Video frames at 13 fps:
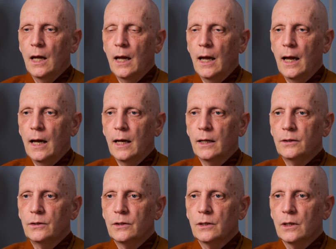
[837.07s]

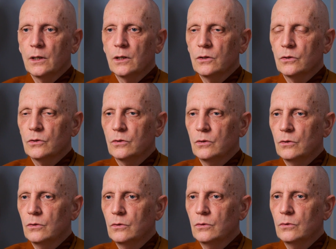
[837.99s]
And
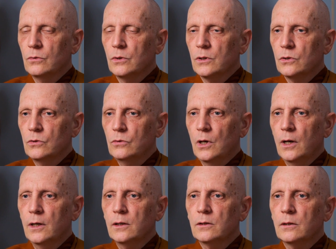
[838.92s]
so do
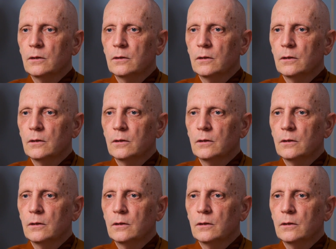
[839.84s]
not